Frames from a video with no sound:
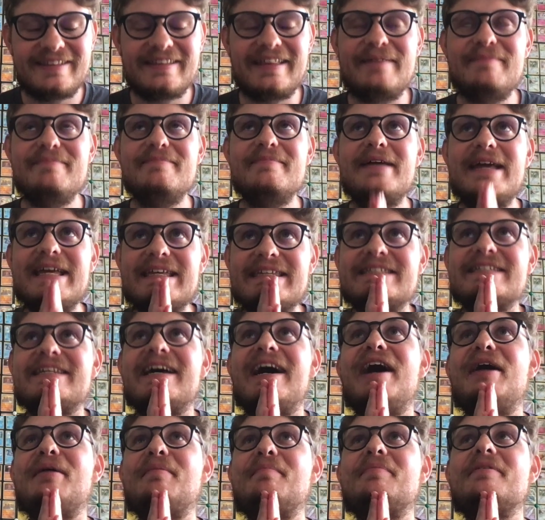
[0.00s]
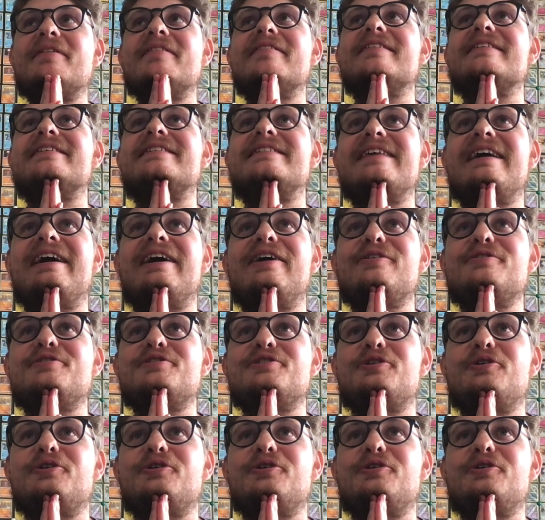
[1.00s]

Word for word: They messed up the sound.